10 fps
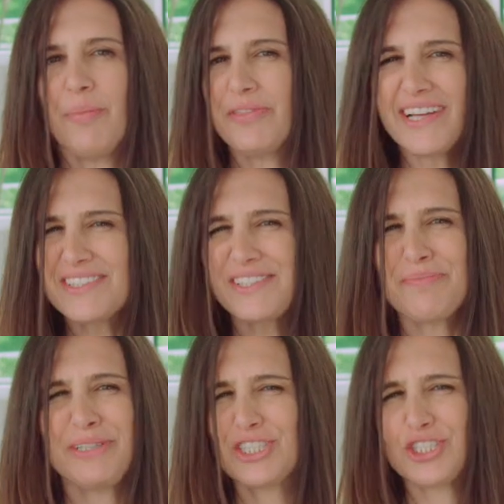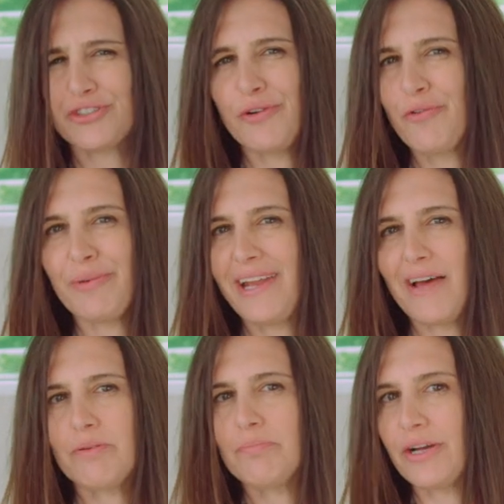But that doesn't mean straight women
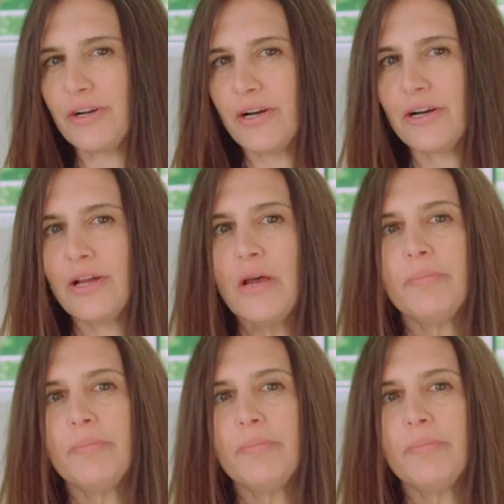have it better,